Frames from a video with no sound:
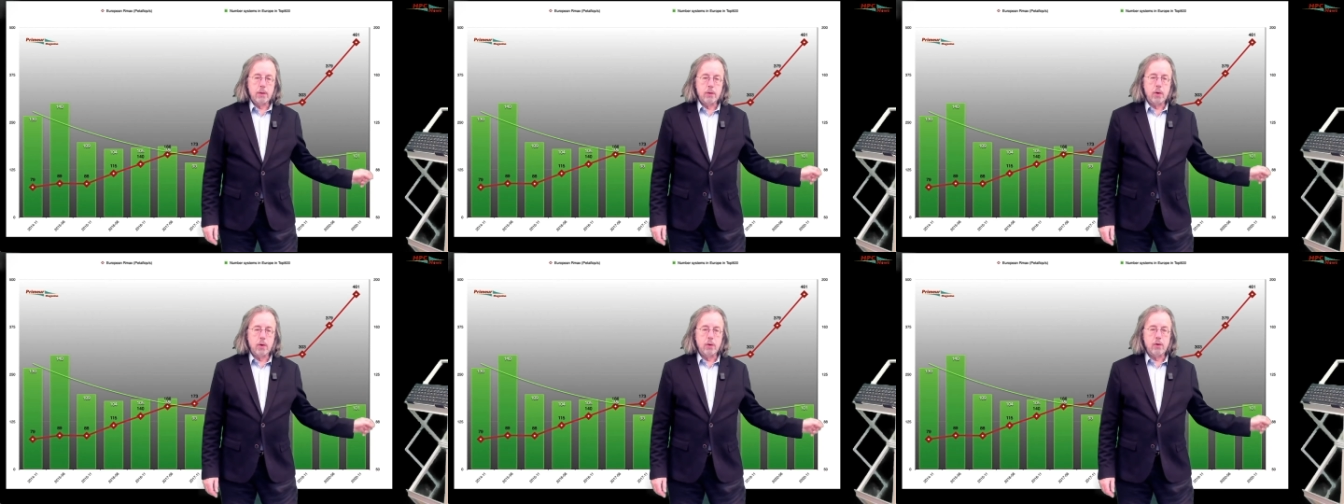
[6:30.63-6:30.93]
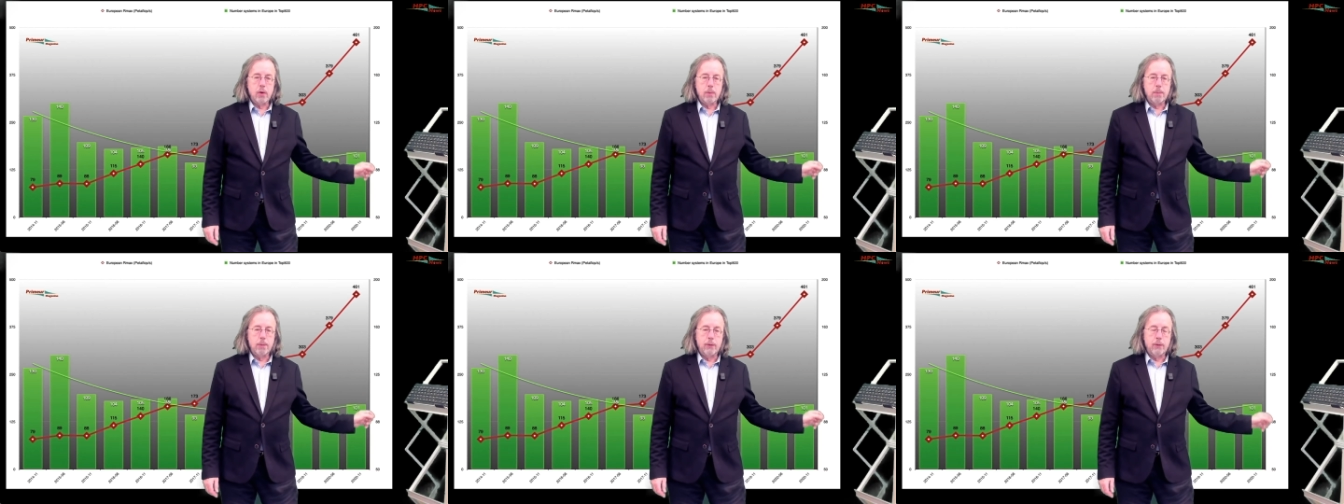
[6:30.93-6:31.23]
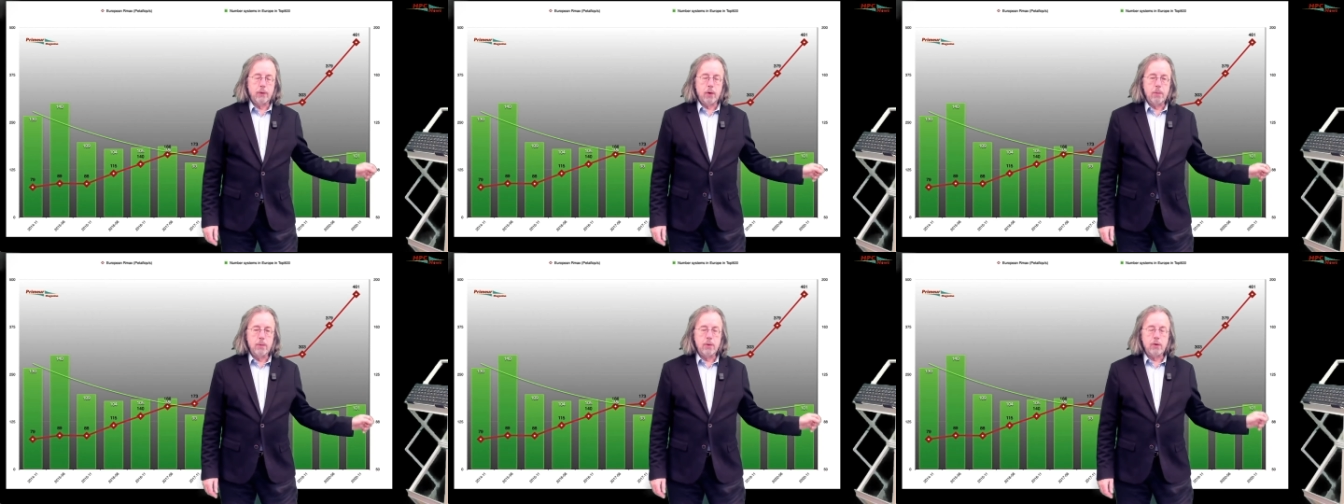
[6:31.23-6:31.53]
total
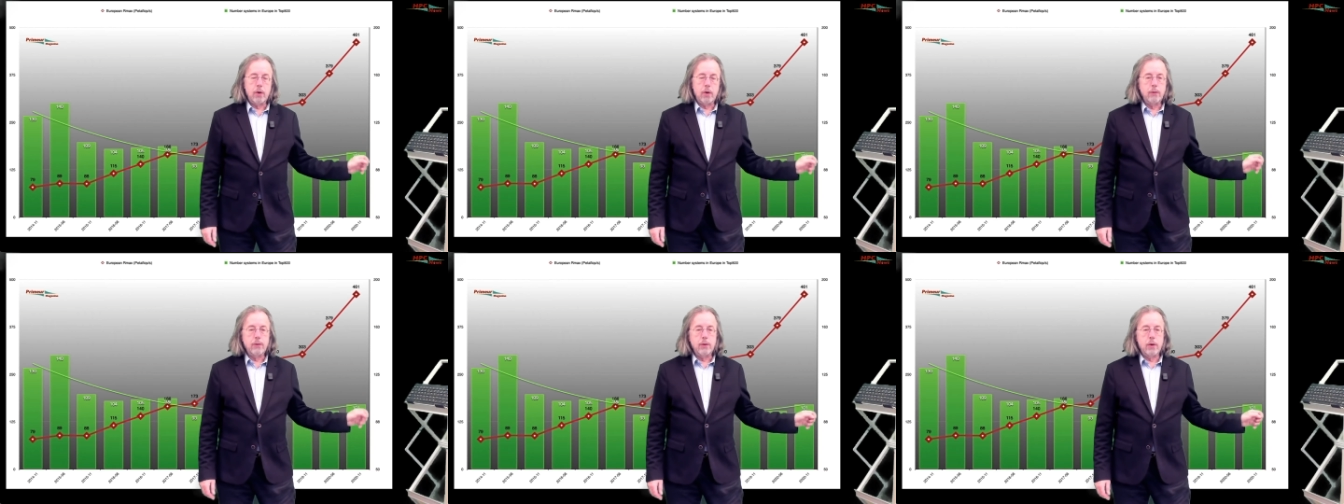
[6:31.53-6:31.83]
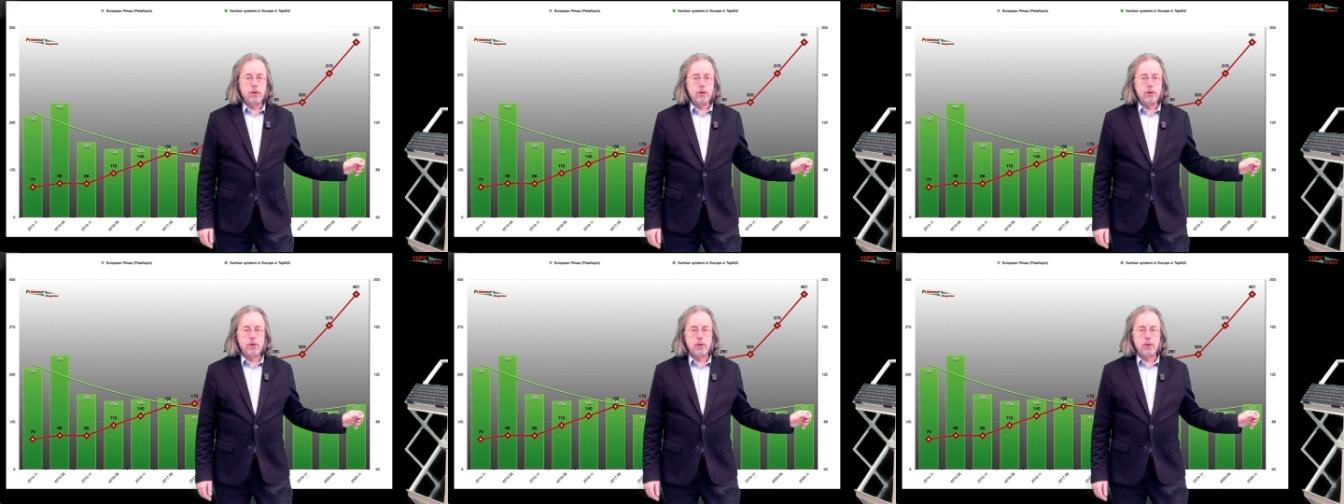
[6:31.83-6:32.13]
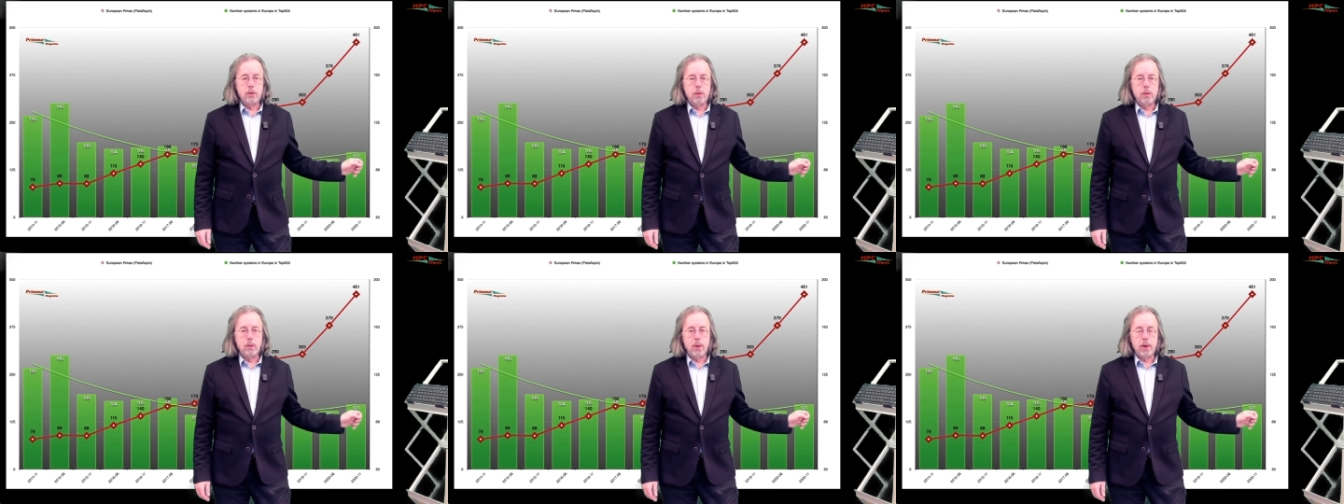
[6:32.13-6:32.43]
performance of those
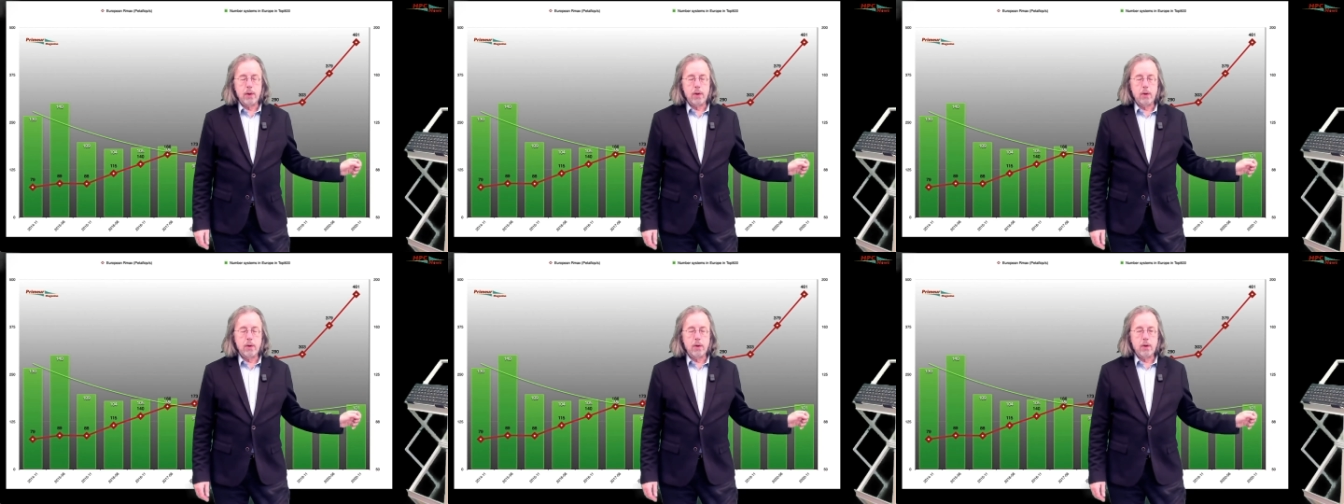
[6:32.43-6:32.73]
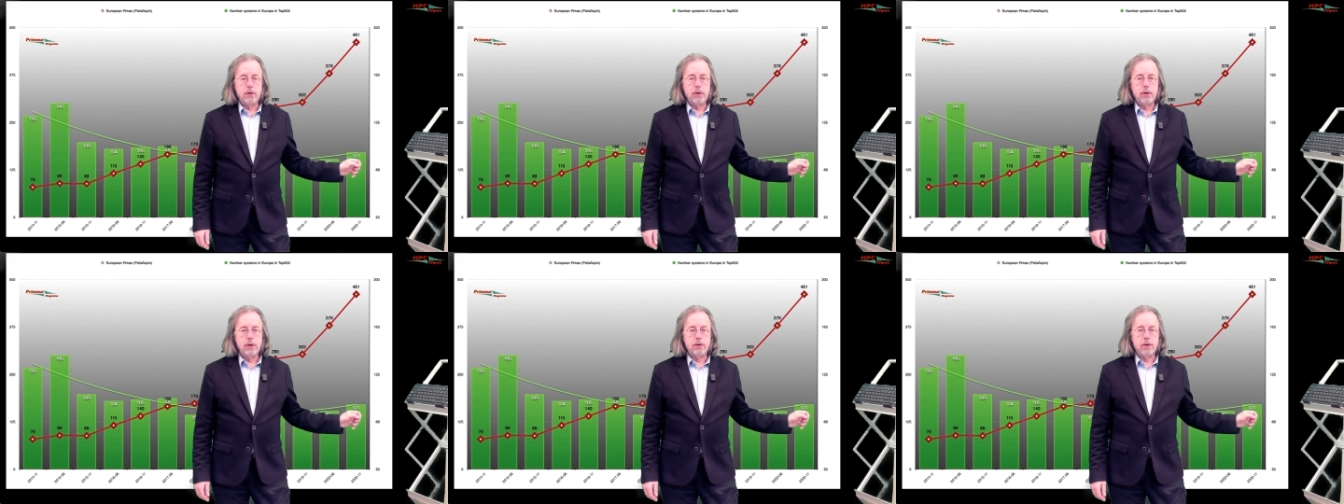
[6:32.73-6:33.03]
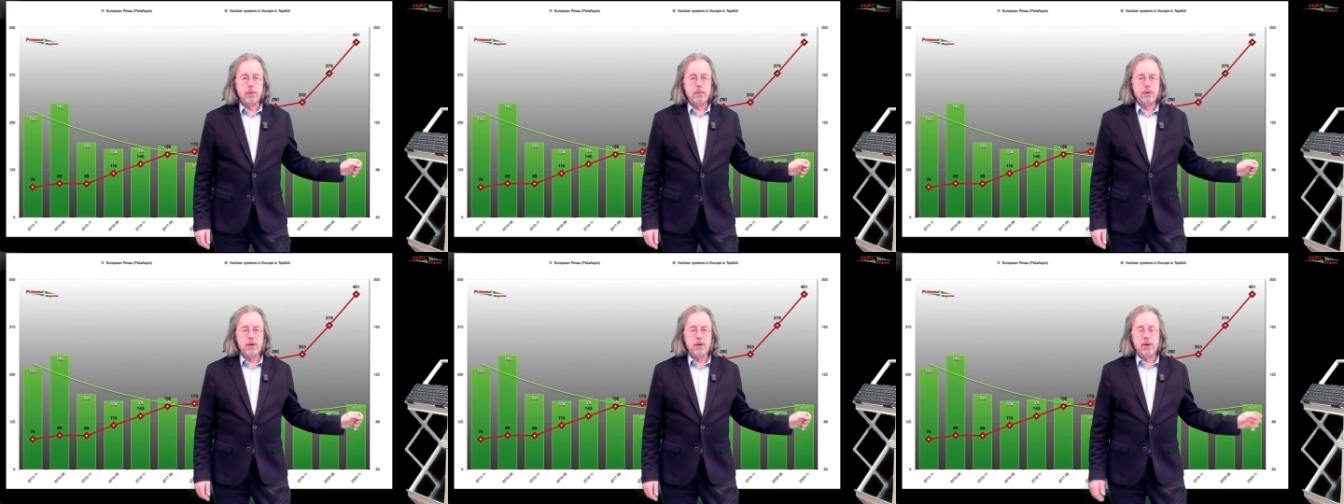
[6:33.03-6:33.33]
one hundred
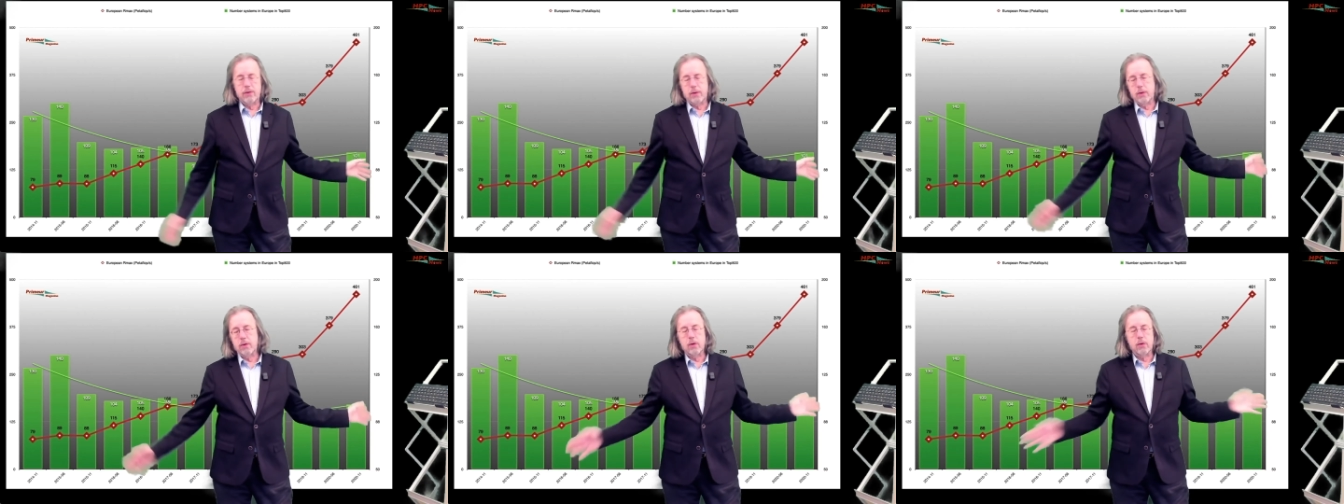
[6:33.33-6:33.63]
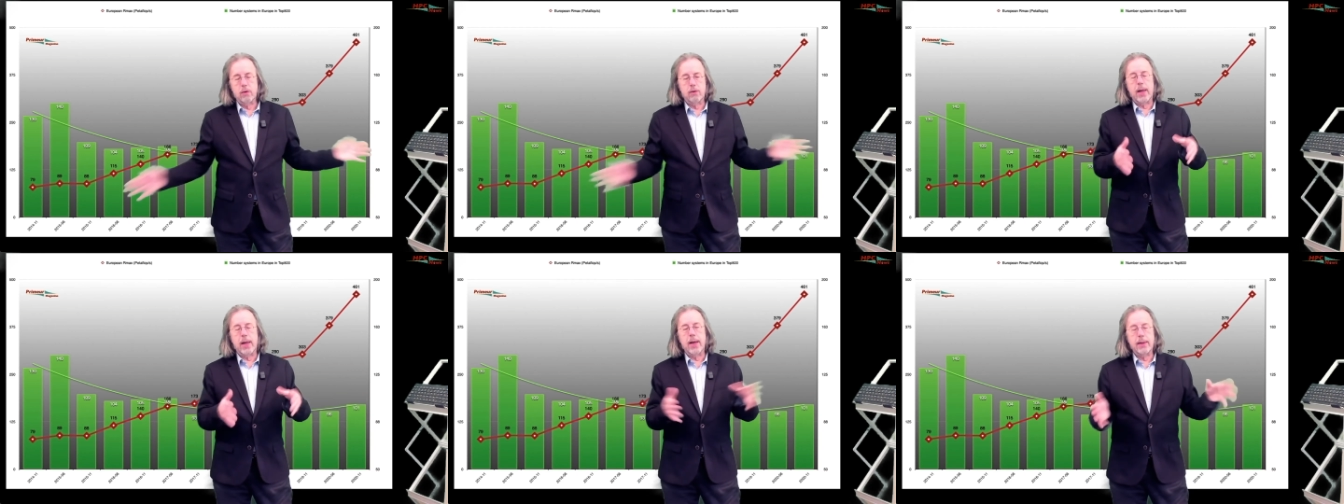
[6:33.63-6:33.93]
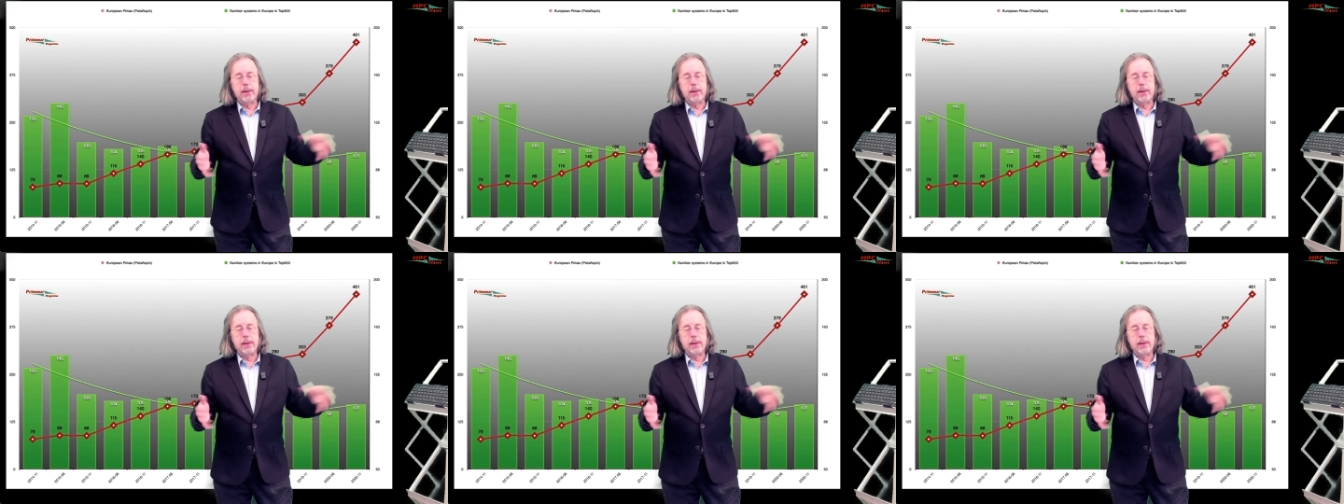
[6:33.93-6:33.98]
systems, if you just